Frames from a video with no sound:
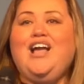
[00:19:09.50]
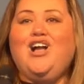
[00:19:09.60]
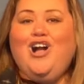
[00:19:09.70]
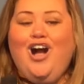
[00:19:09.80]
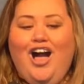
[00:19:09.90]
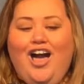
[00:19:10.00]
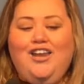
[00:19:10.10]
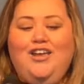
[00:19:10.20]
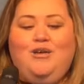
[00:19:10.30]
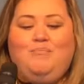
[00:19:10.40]
And
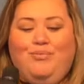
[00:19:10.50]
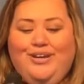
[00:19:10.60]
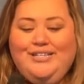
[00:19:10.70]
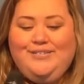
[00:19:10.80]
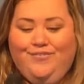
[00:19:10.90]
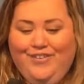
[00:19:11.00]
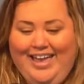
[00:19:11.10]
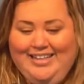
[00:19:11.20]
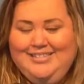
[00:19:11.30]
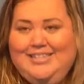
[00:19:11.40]
God brings
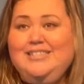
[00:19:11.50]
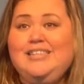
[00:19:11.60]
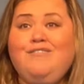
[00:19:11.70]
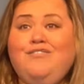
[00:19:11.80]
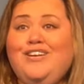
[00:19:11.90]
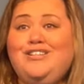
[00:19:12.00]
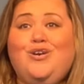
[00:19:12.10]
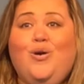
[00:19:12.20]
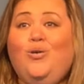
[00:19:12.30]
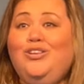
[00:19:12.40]
friends. And some
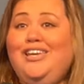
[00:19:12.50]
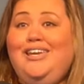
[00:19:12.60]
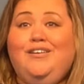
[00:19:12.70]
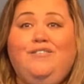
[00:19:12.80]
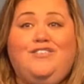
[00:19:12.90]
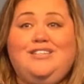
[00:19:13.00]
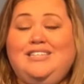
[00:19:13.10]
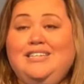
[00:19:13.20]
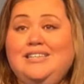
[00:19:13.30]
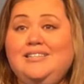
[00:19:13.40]
friends are only here for
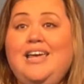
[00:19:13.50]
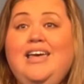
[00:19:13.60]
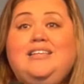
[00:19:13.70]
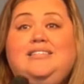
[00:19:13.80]
seasons.